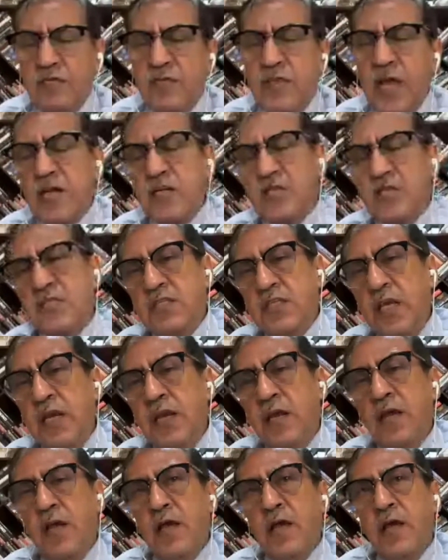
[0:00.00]
That's
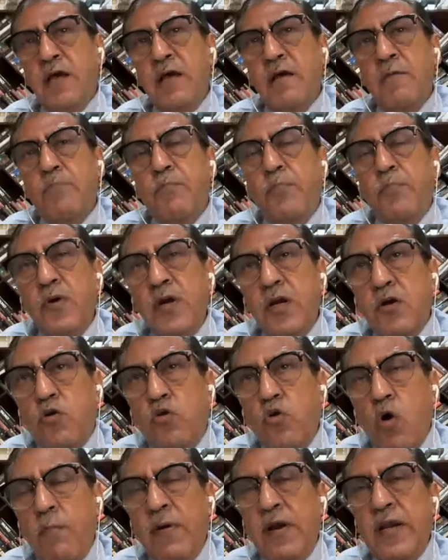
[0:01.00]
the
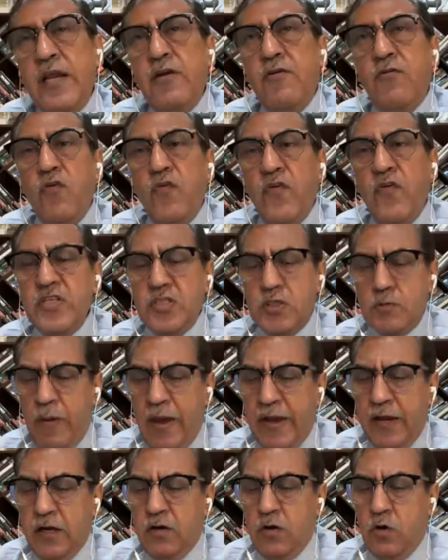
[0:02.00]
global influence
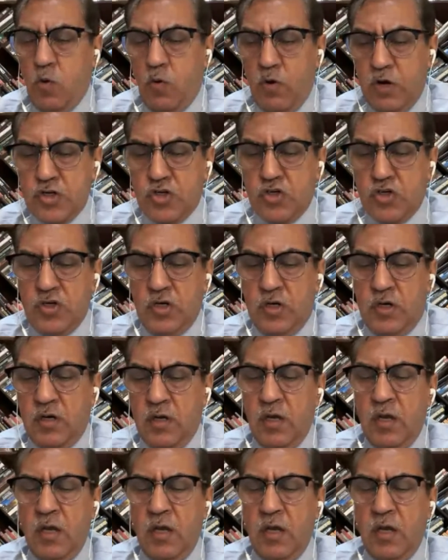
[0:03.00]
by coercion.